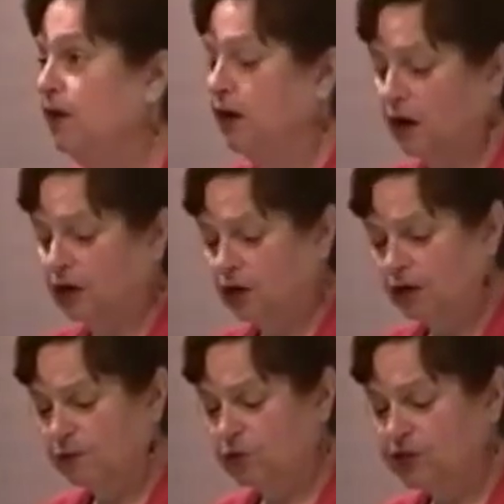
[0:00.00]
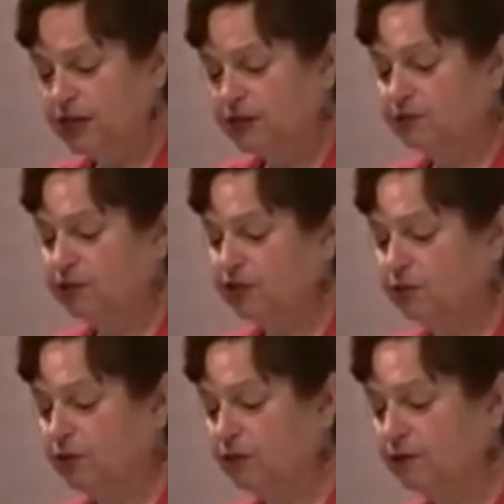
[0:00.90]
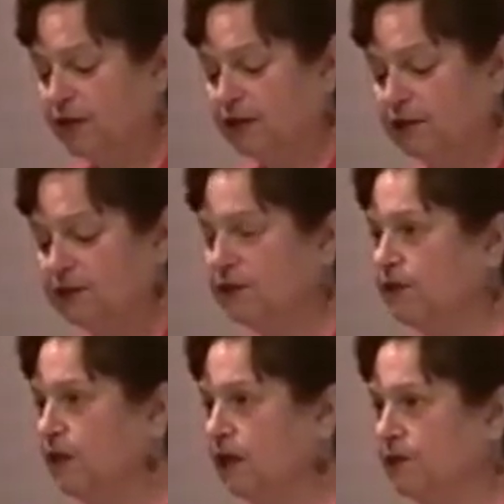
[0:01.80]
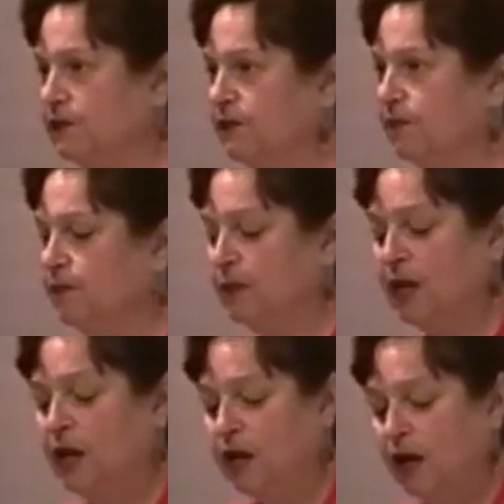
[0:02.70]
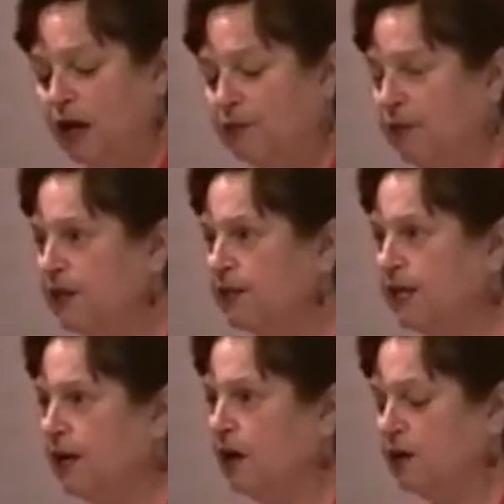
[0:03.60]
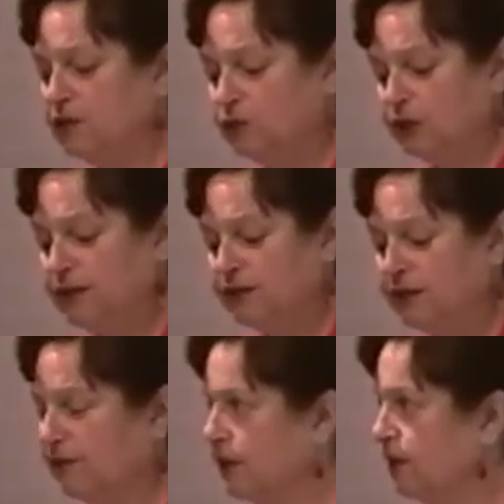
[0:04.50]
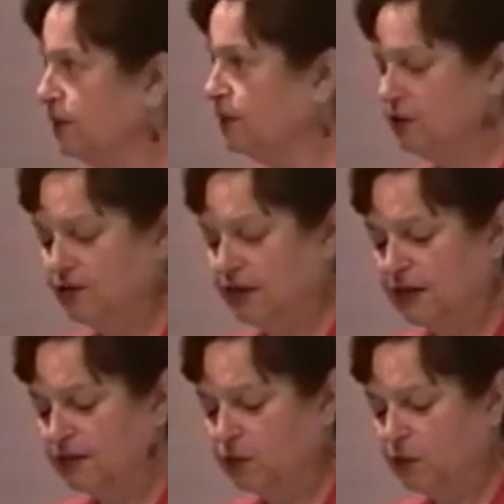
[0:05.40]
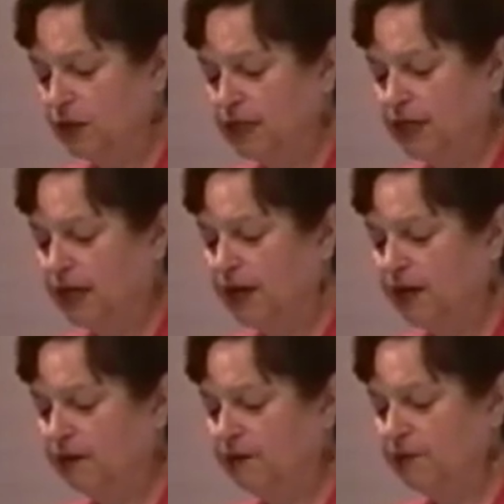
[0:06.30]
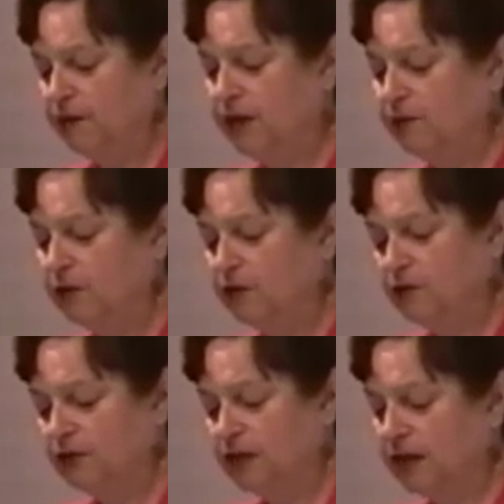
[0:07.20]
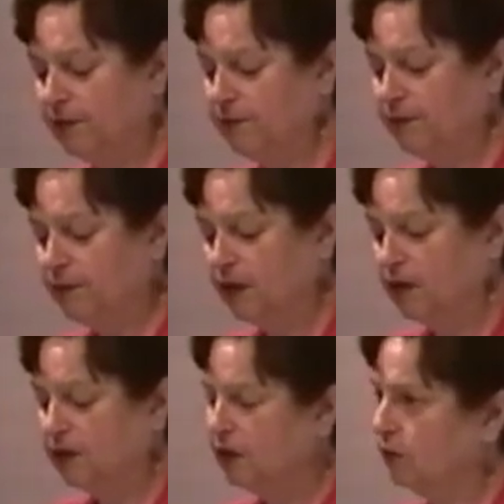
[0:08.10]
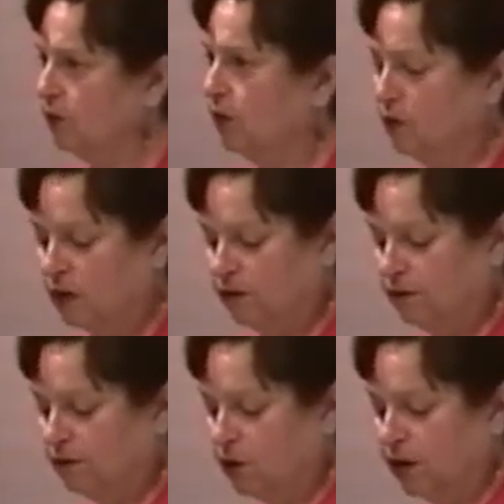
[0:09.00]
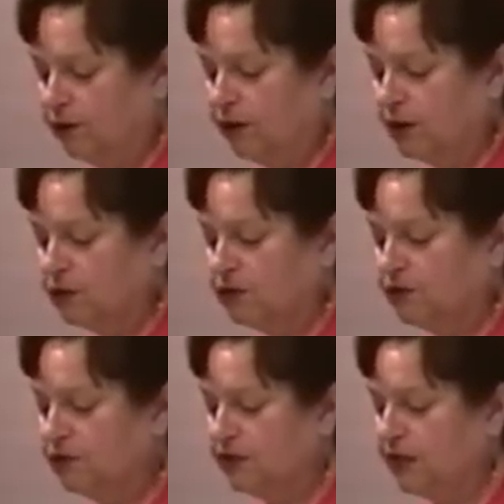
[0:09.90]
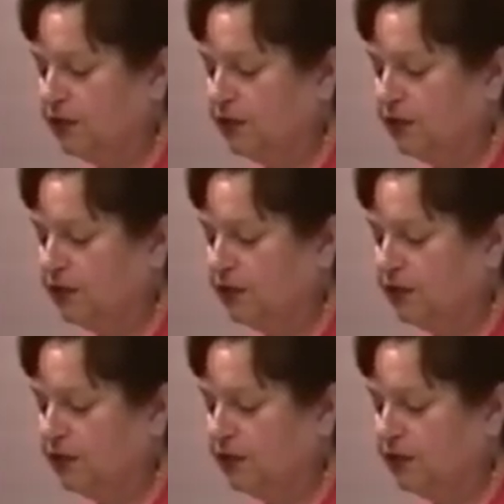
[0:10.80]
Our current projected mission profile is as follows. On Monday, August 27, 2001, at 11 p.m. local time, or 400 hours Tuesday